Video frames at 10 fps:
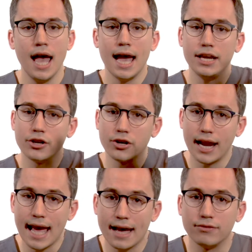and you're going
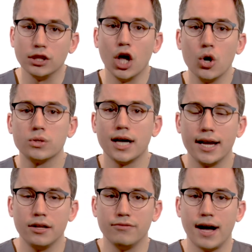to have low
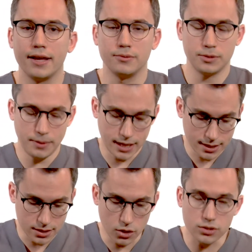tidal volumes
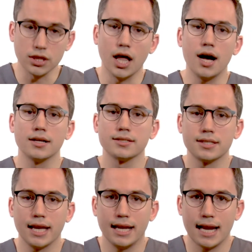because those
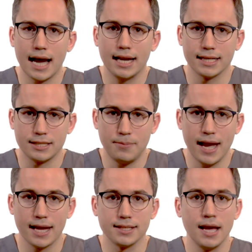lungs cannot
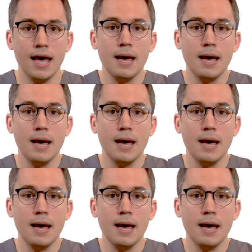expand.